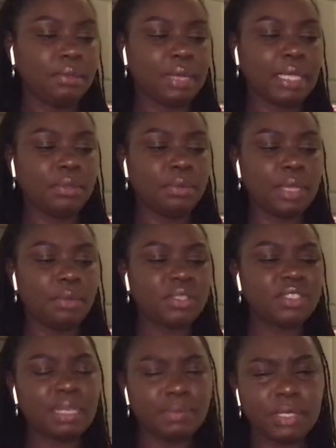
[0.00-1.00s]
I
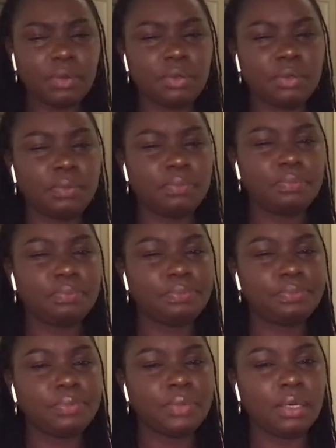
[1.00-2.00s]
watched something
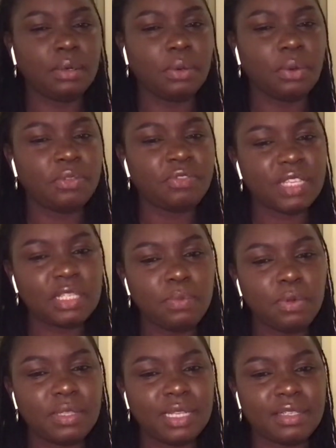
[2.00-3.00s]
on
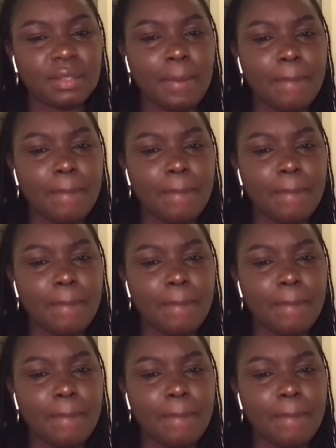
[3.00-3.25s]
Facebook that